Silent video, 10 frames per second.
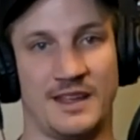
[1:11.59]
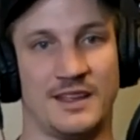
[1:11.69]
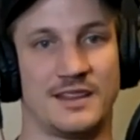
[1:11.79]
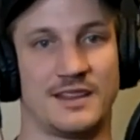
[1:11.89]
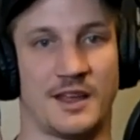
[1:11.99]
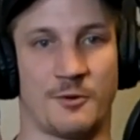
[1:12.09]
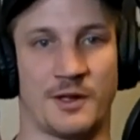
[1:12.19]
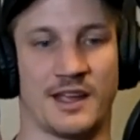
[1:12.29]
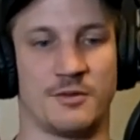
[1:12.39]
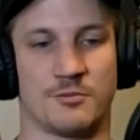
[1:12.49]
That way I
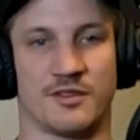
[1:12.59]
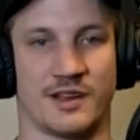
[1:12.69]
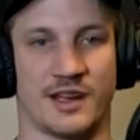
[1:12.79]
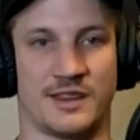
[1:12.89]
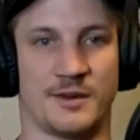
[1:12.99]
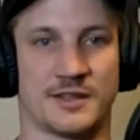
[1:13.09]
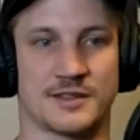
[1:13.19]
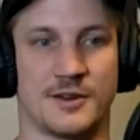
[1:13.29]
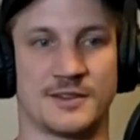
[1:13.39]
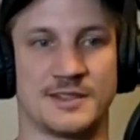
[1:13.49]
can provide the best
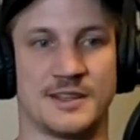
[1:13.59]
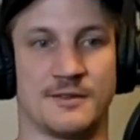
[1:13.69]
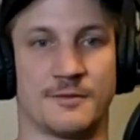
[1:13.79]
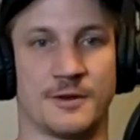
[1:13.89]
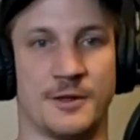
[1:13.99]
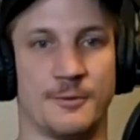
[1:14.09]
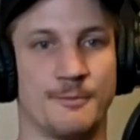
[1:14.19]
content for you.